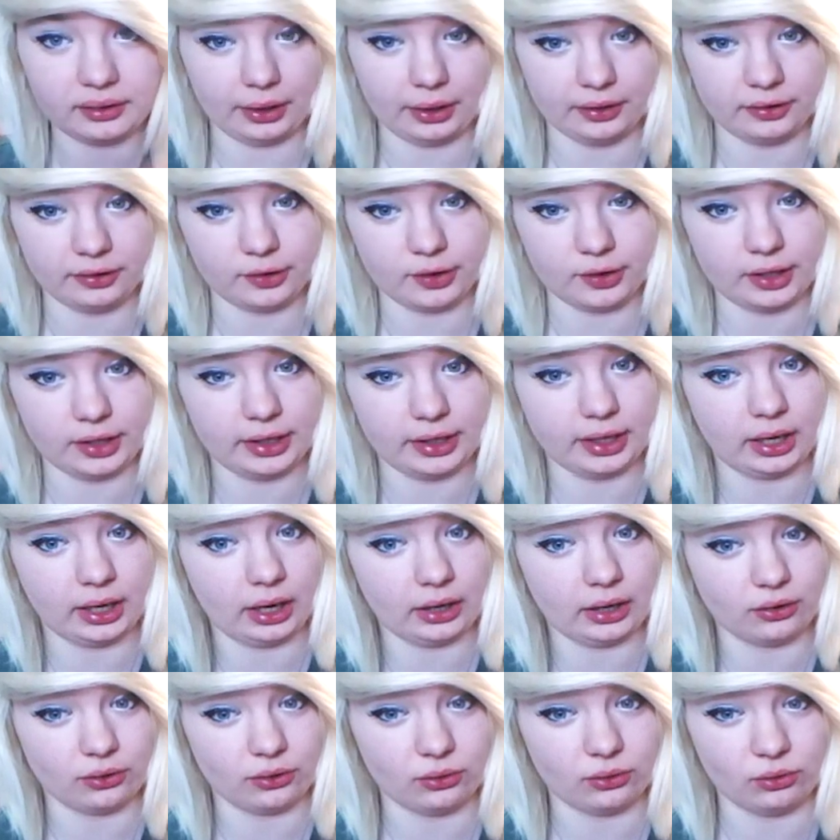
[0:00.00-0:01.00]
Personally, I
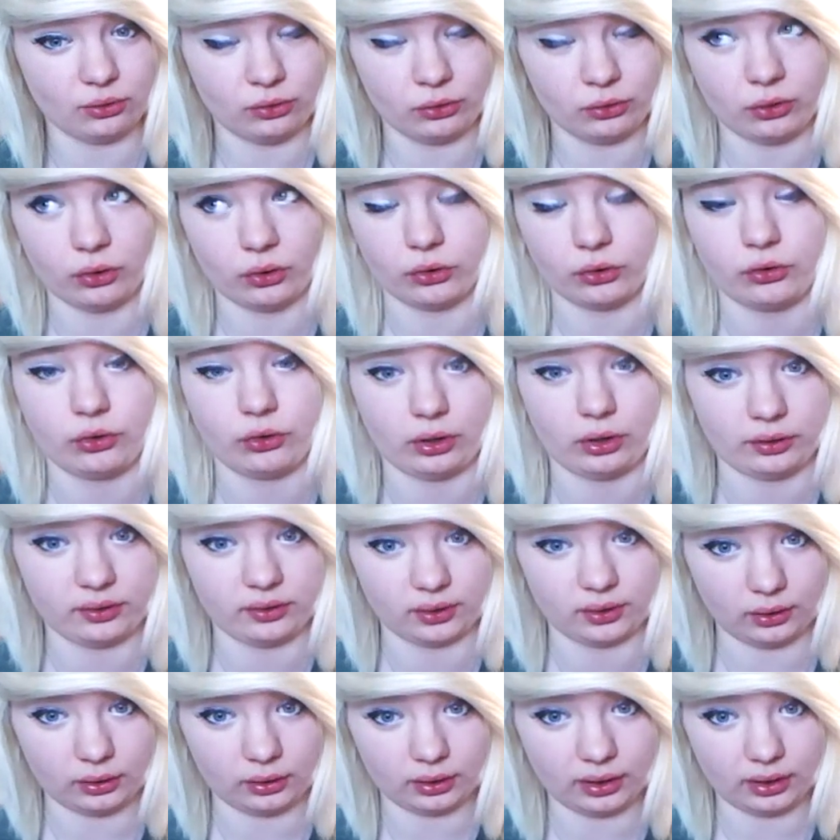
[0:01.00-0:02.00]
do not trust
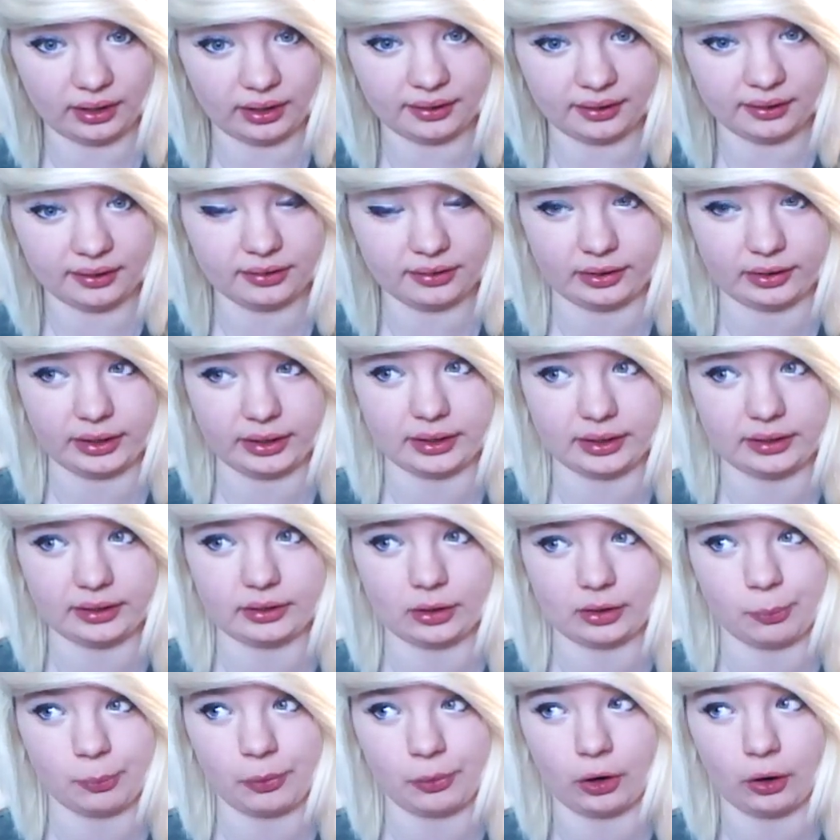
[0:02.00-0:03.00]
online sites
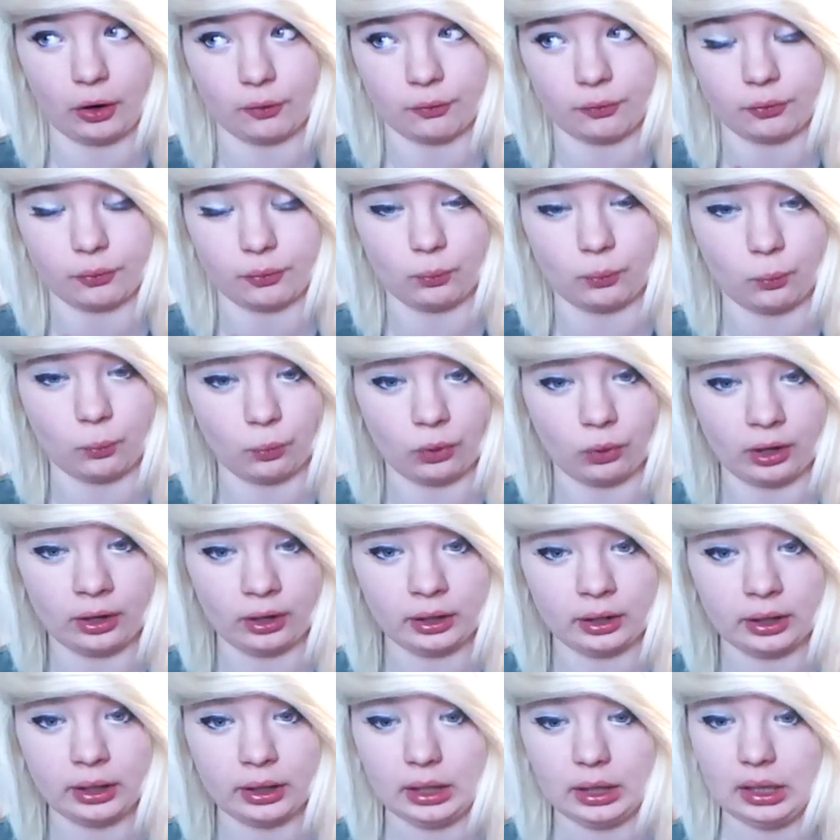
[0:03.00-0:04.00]
apart from
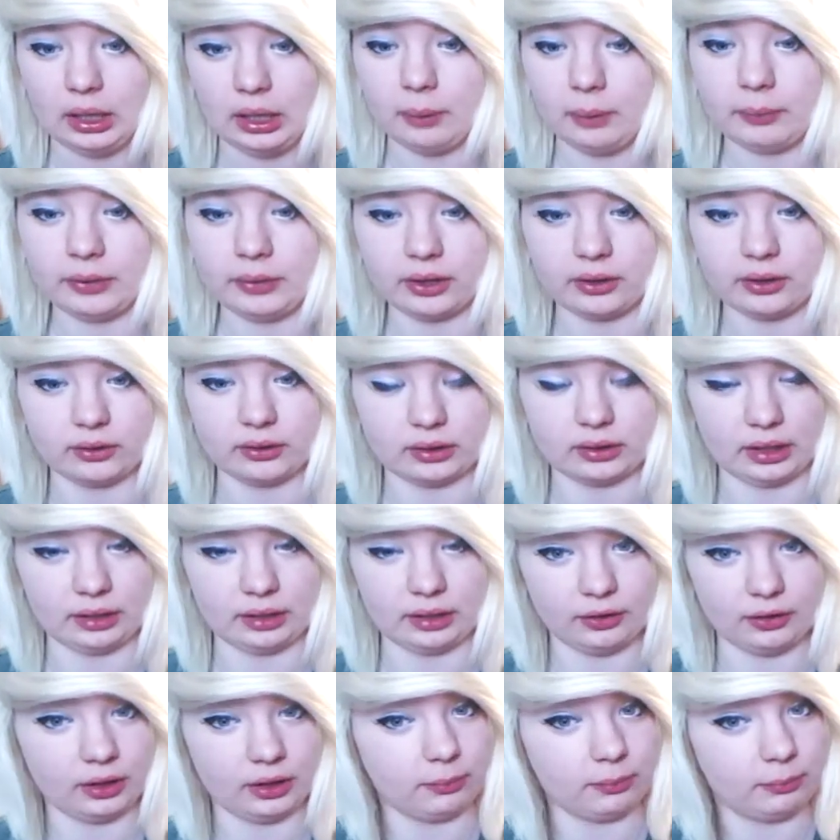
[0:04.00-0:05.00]
one, because
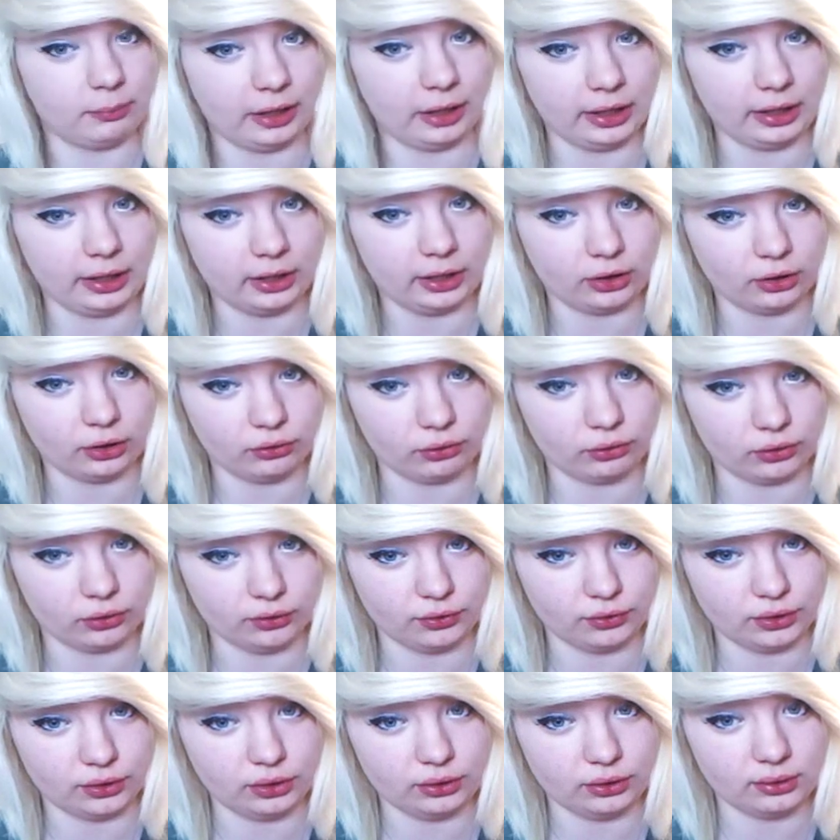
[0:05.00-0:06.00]
I've heard many good
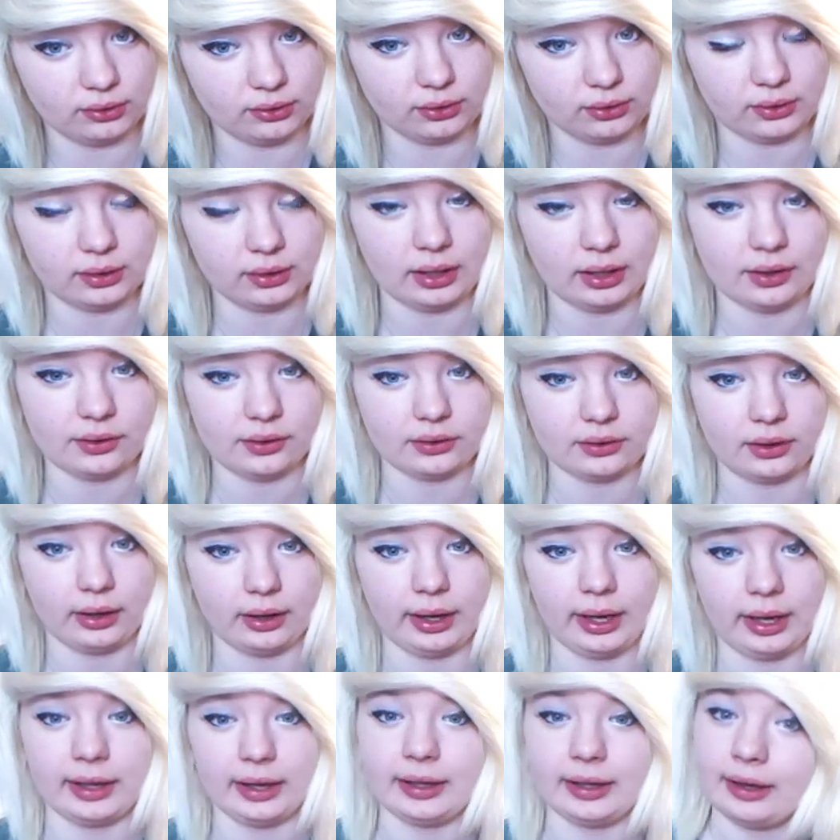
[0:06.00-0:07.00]
reviews from that
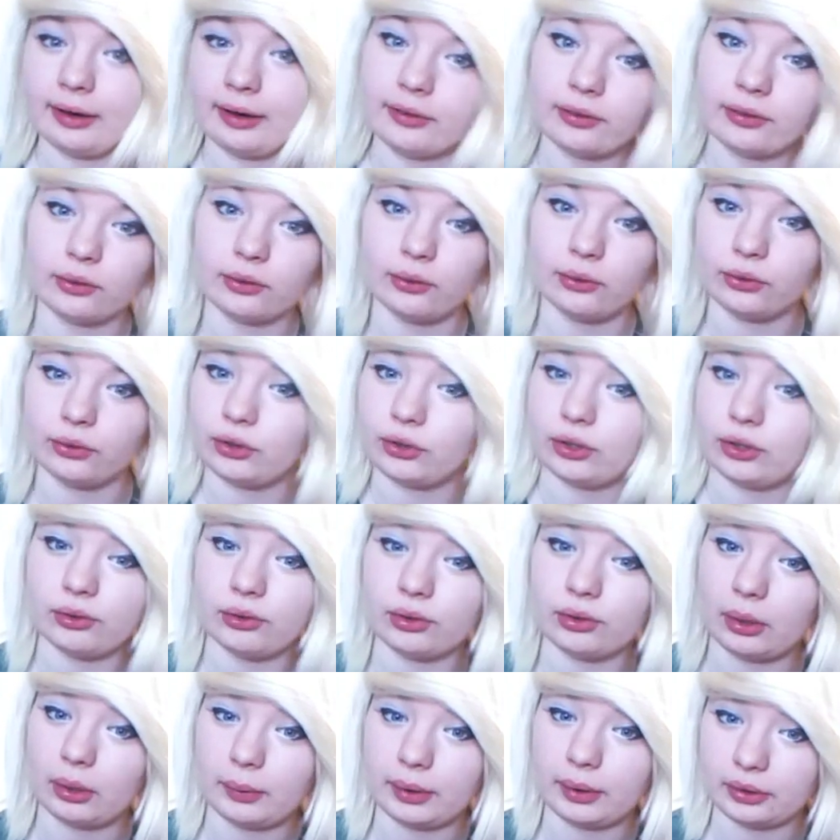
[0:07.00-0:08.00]
site, and that is called
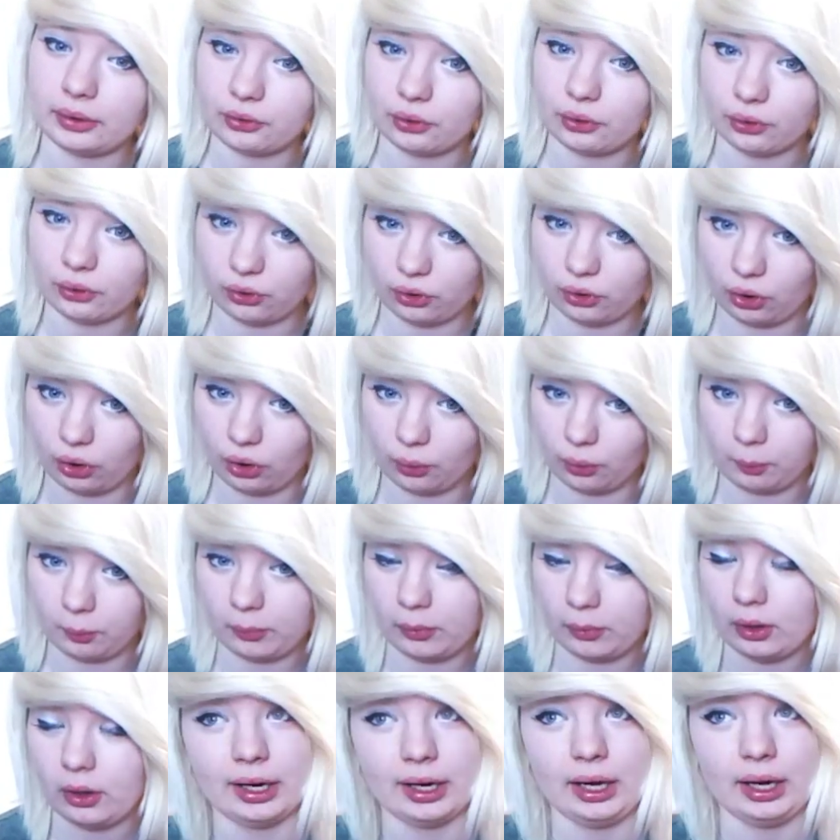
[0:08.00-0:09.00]
youknowit.com.
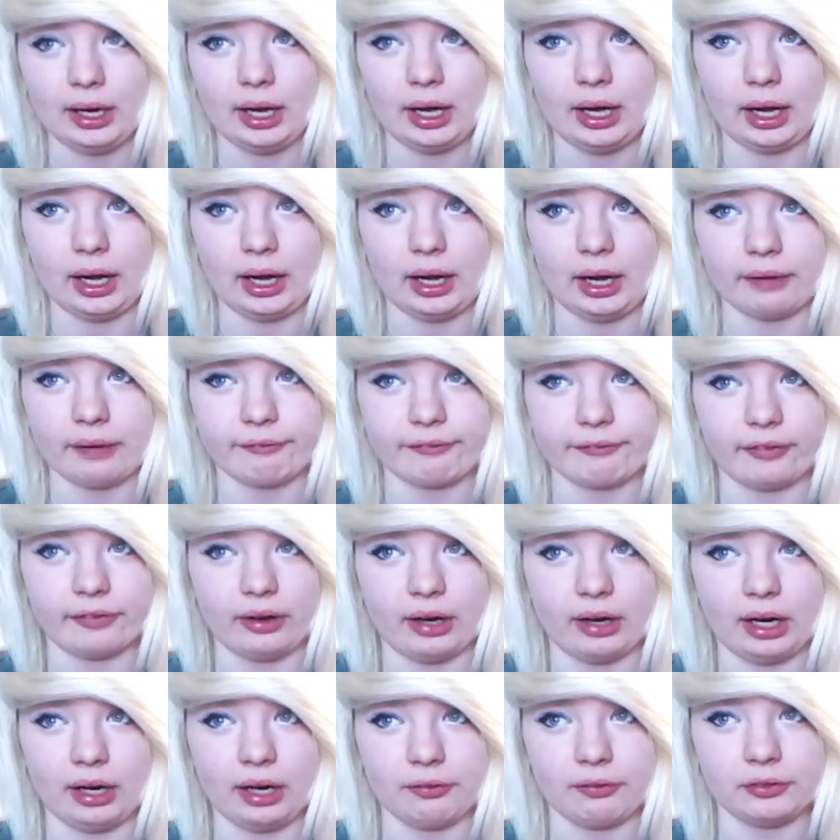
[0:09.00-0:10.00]
For
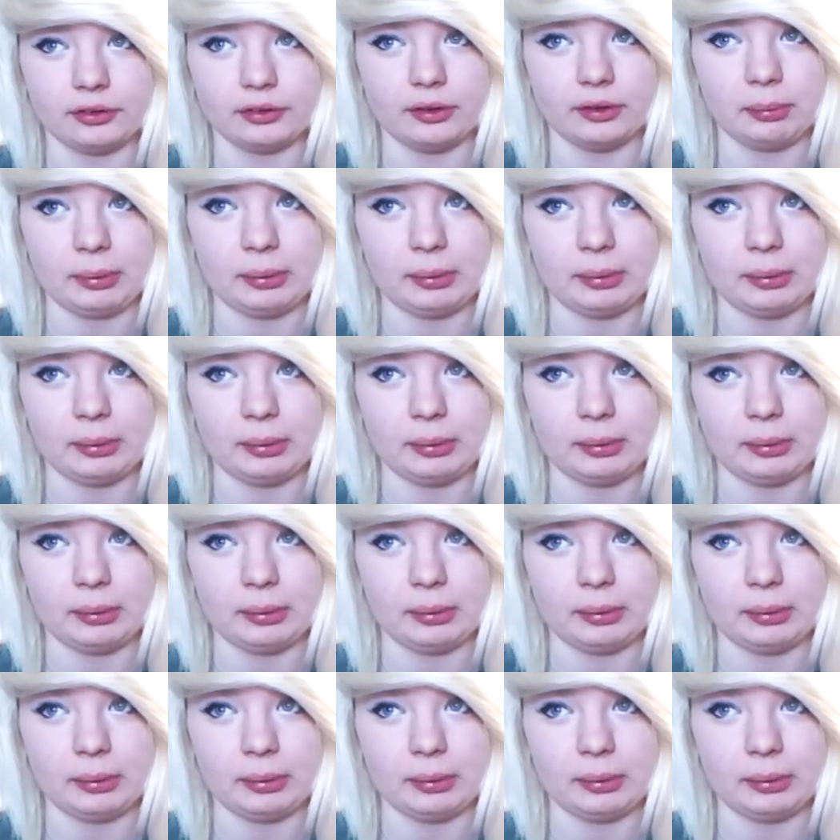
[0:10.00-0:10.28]
other